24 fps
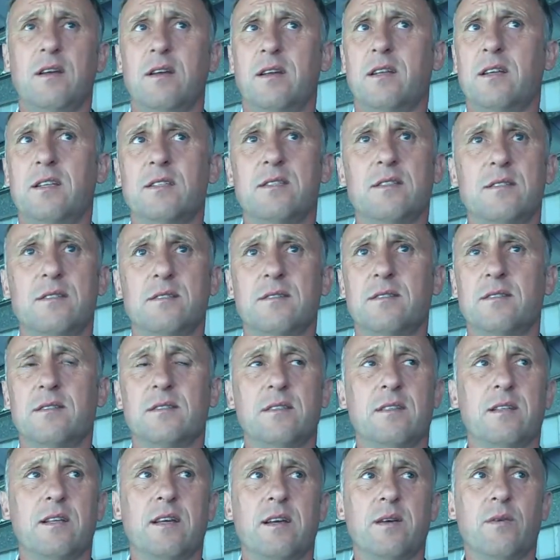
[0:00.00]
listen,
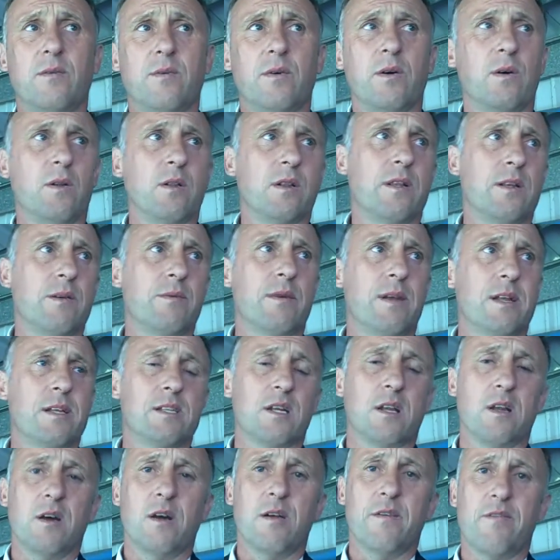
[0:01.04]
we need to
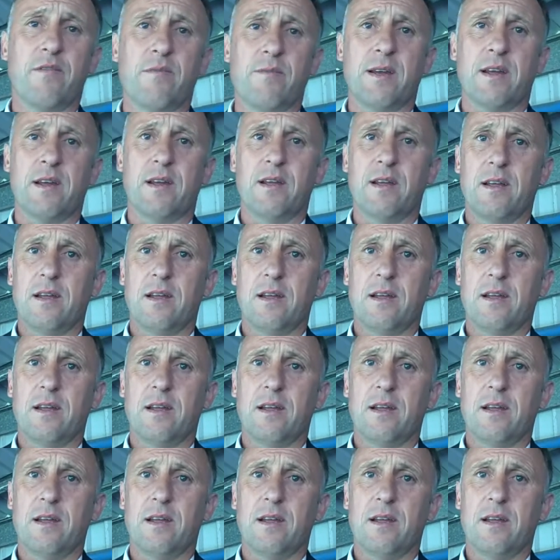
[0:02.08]
learn from it,